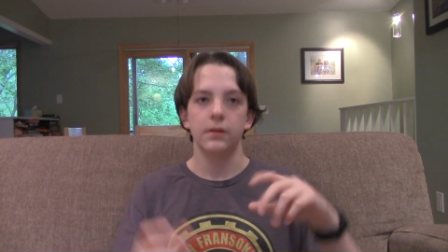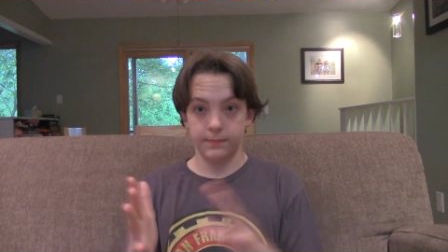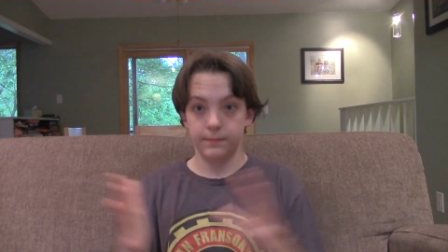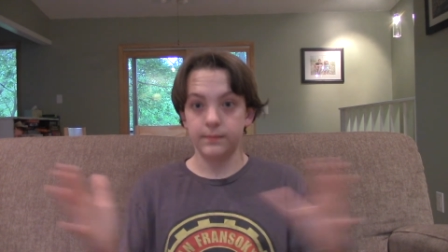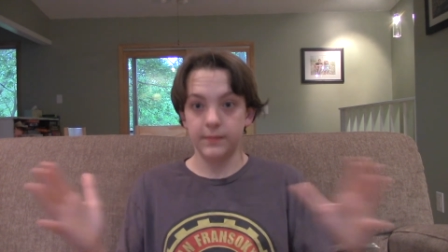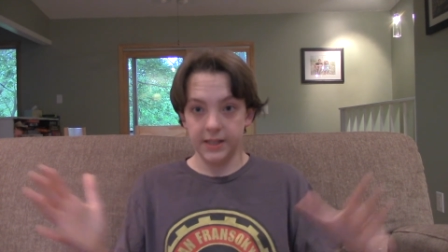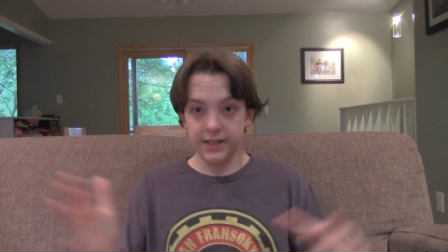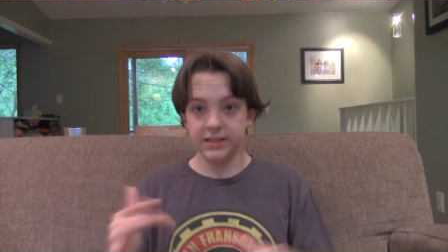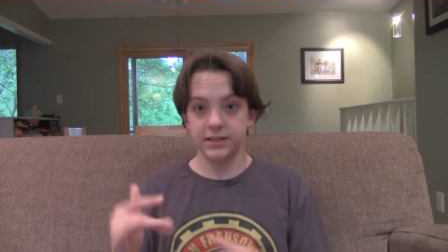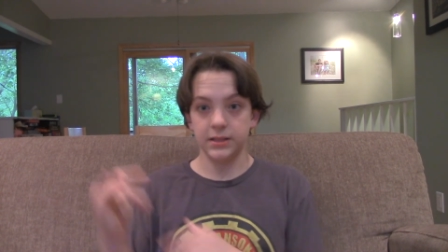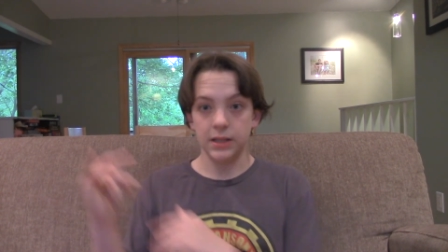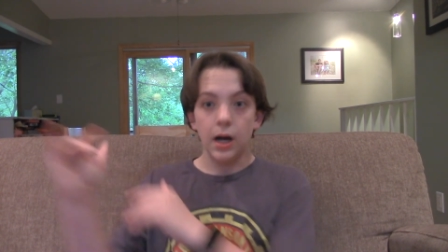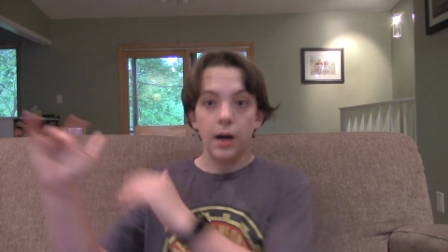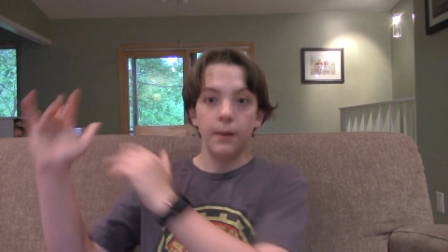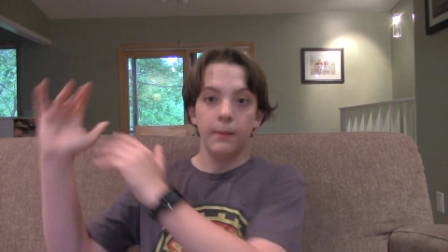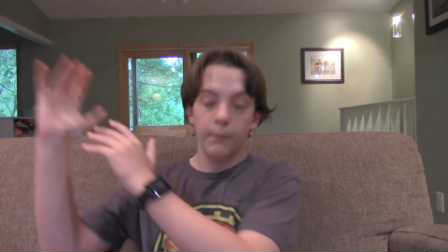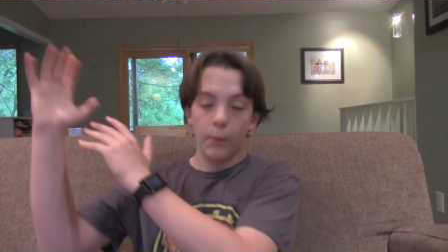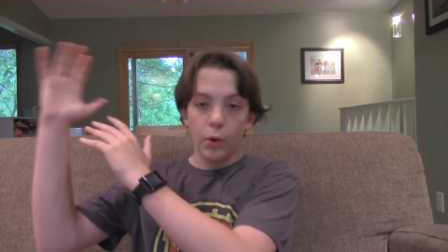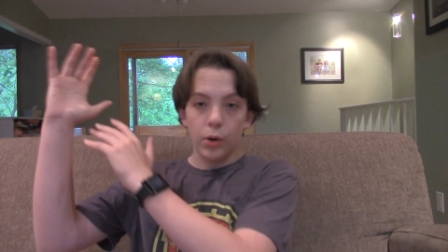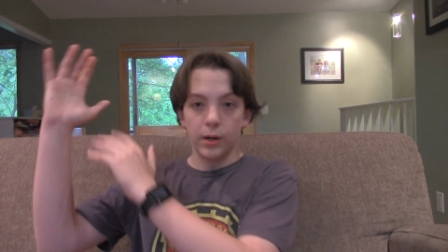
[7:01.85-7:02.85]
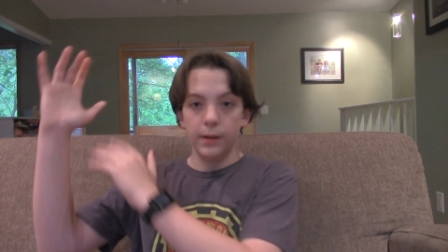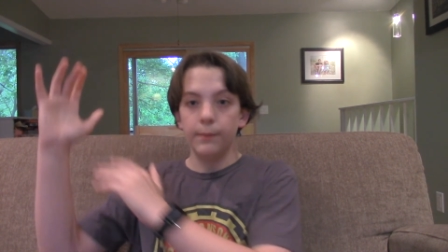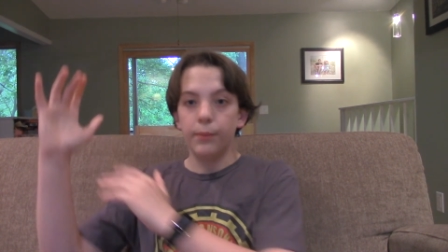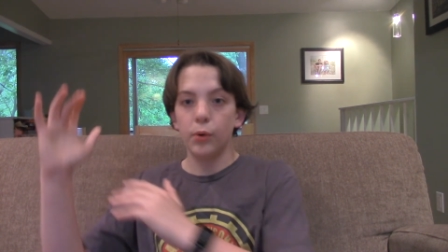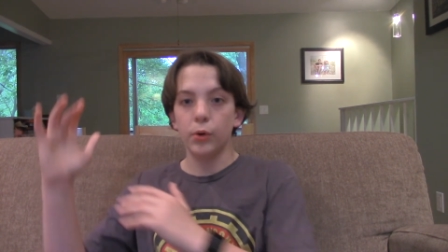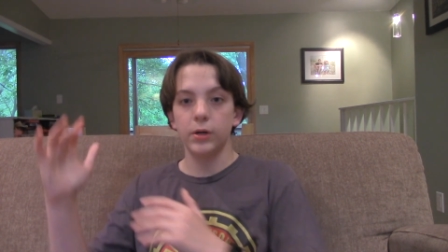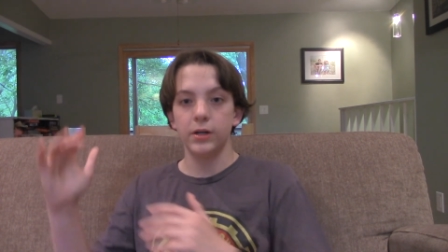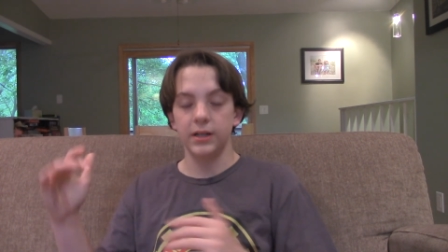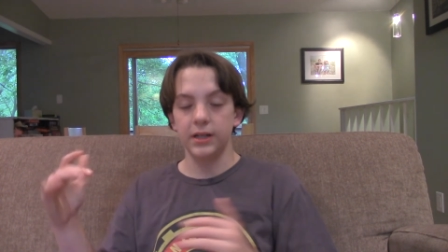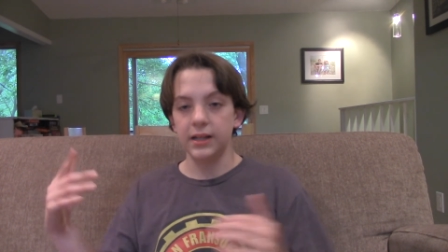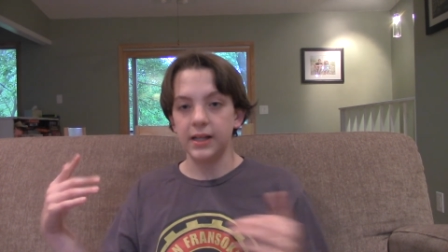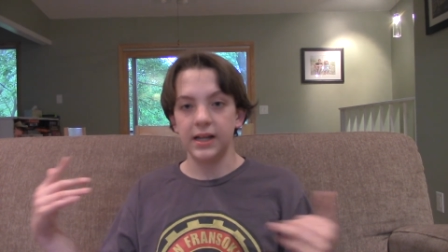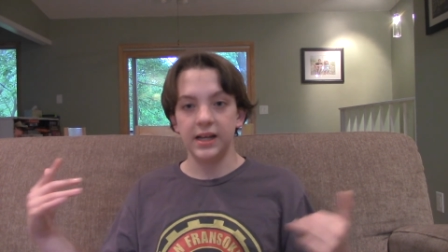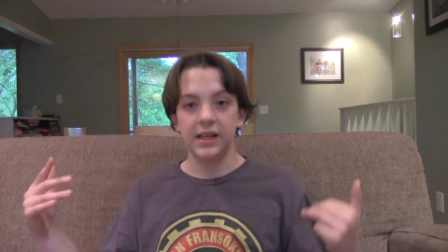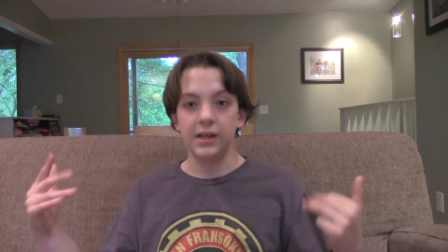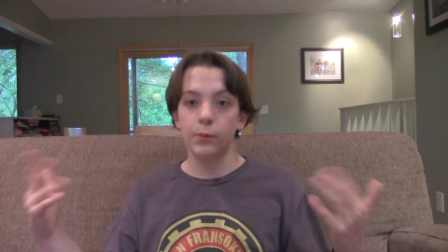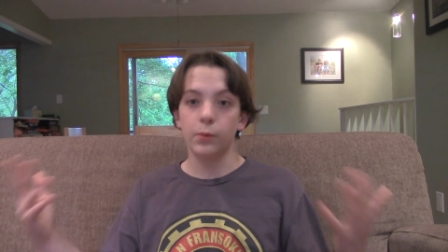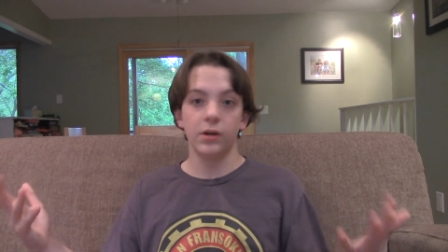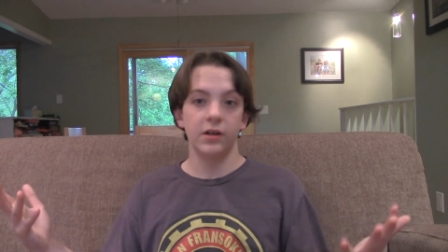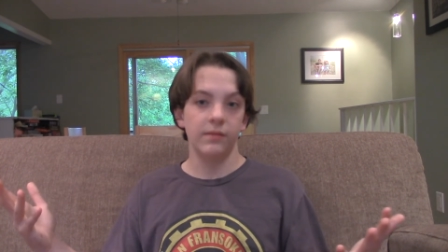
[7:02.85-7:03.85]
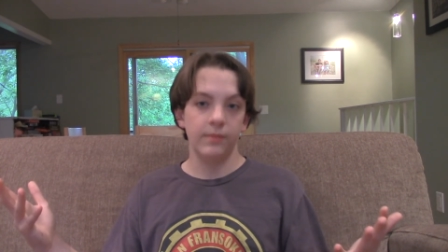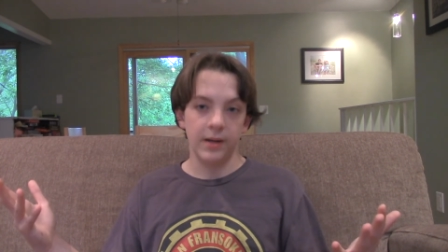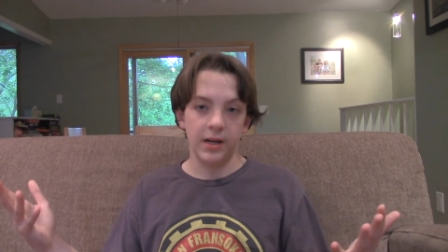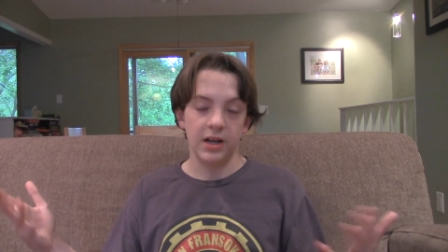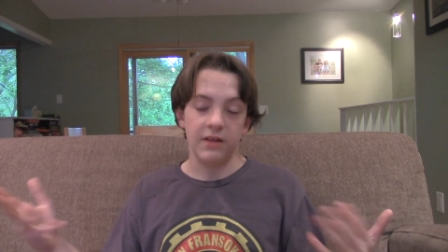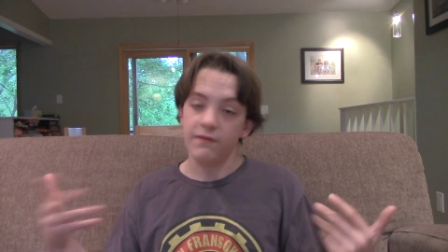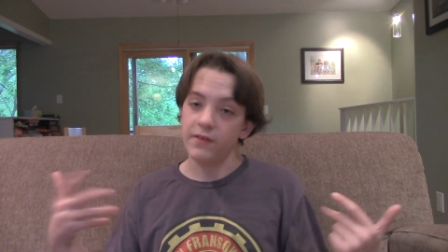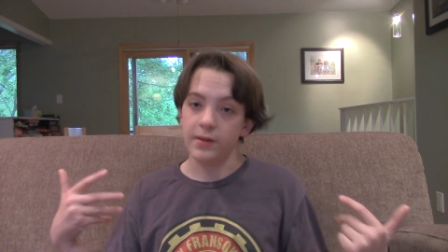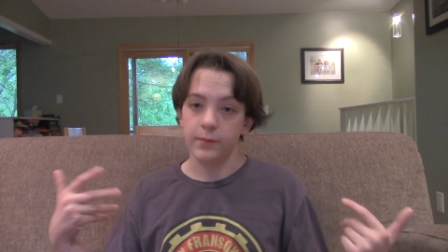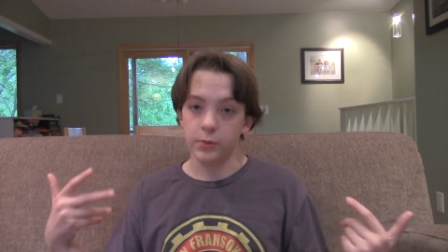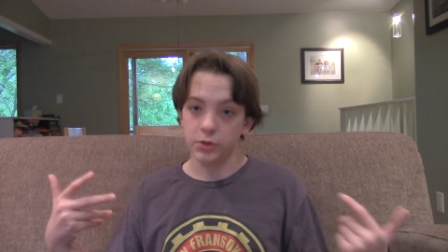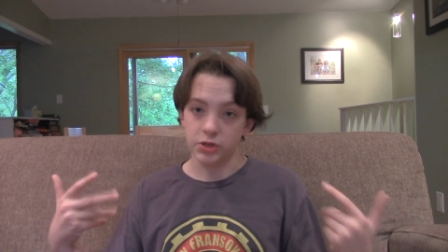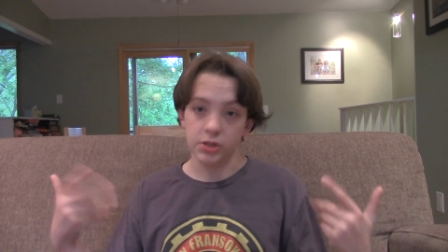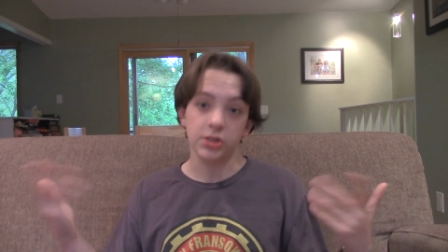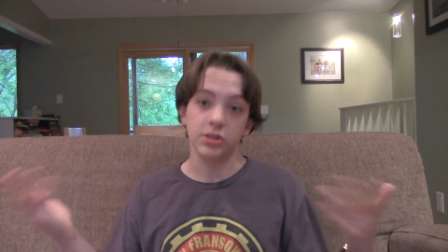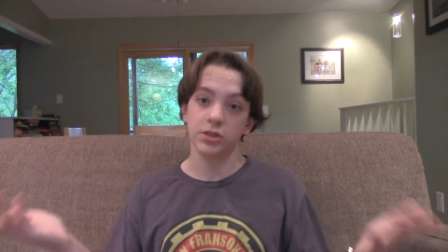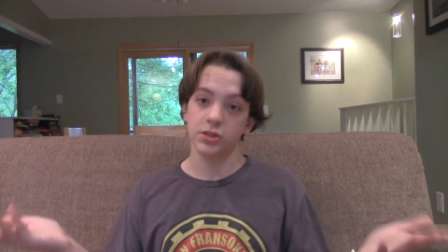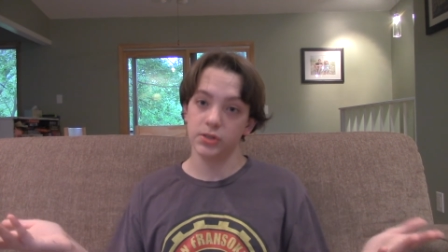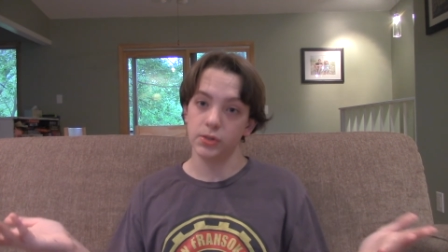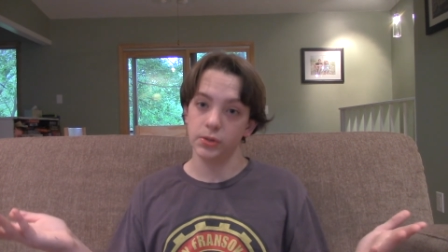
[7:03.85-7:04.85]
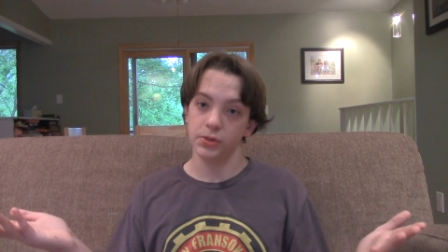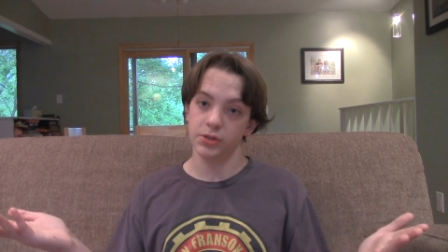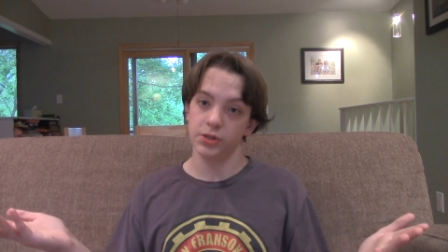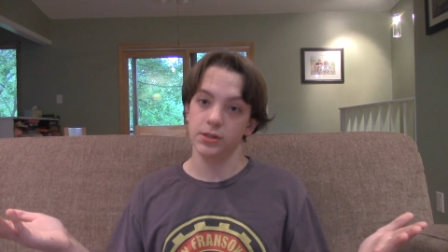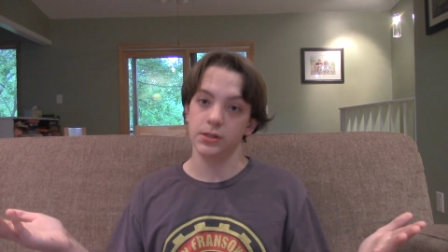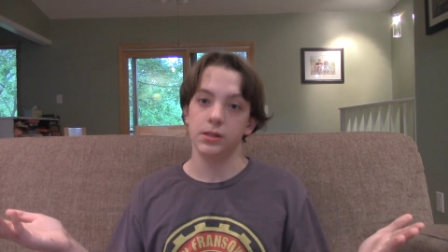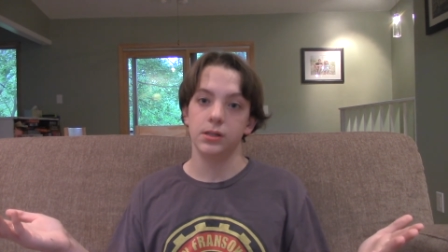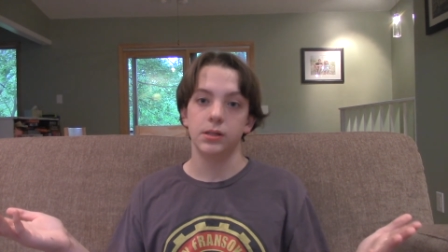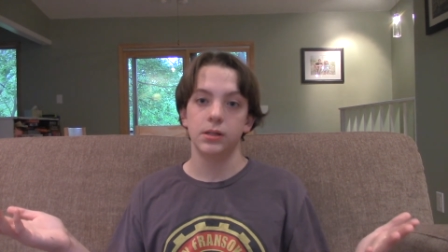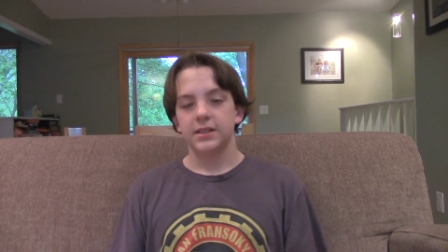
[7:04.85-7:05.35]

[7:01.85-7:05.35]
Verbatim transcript: He's more important than he would have been if he was just a soldier.